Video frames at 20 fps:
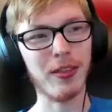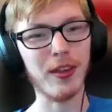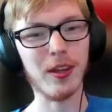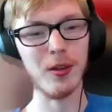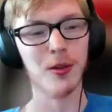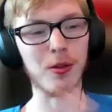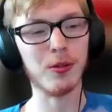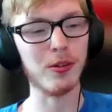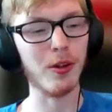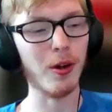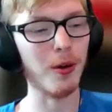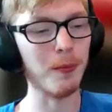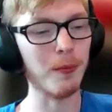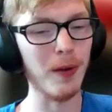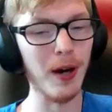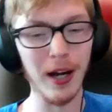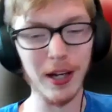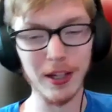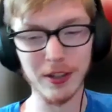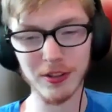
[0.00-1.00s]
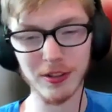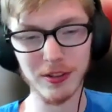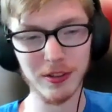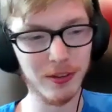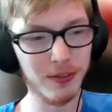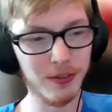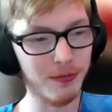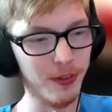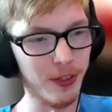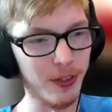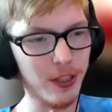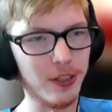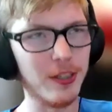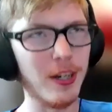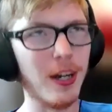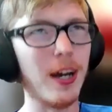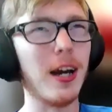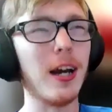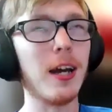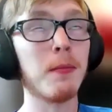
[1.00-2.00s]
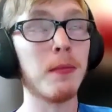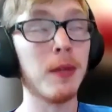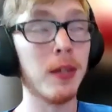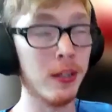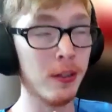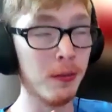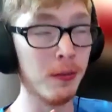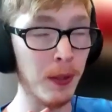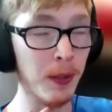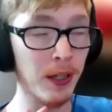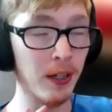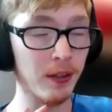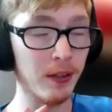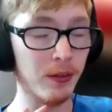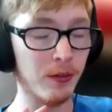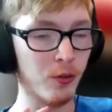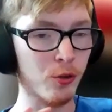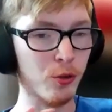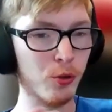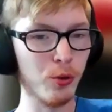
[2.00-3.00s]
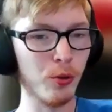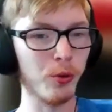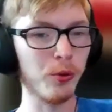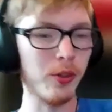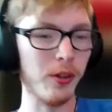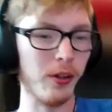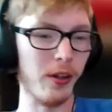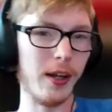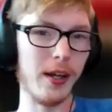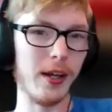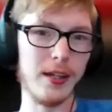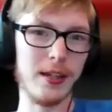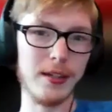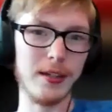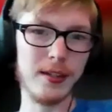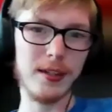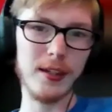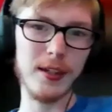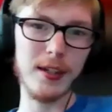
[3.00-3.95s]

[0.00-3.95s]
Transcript: to thank you so much for your time. It's been a true delight.